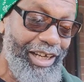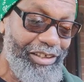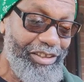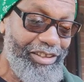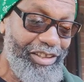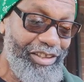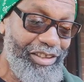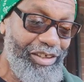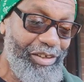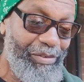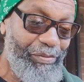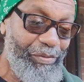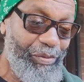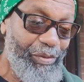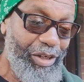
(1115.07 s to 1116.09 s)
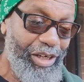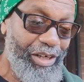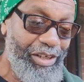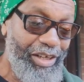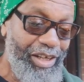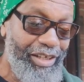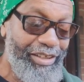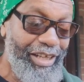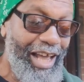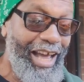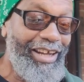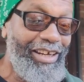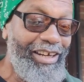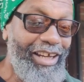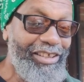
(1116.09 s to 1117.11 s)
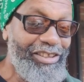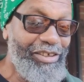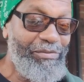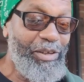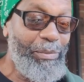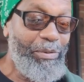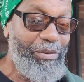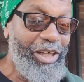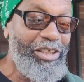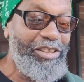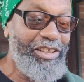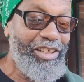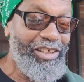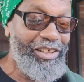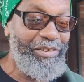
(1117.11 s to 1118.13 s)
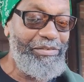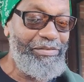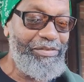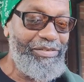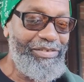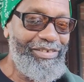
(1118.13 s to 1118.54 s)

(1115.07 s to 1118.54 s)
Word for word: House, you know, where the acolytes of liberation live